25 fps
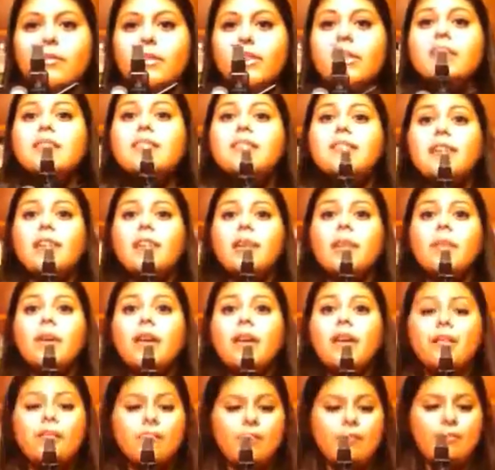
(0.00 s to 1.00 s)
It's kind of big,
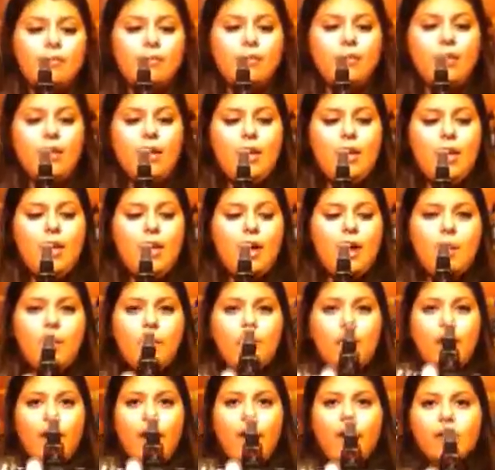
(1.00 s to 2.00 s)

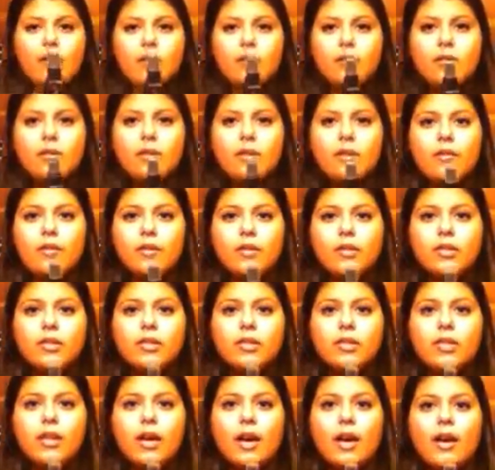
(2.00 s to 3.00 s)
but if you can see
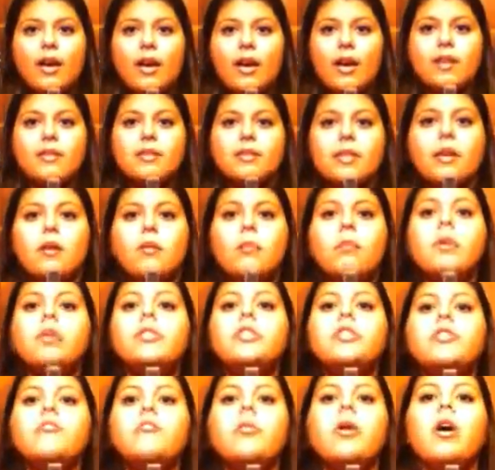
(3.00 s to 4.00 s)
that, it has like a bunch
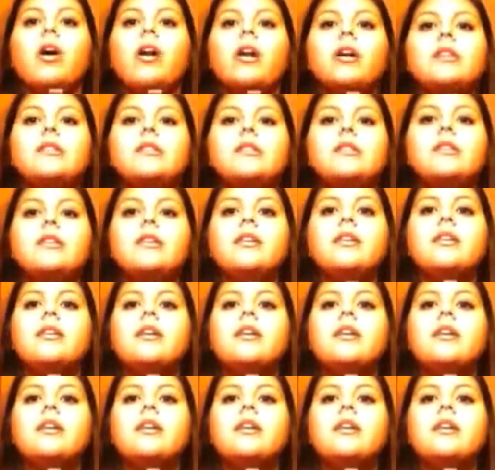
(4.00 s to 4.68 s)
of products in there.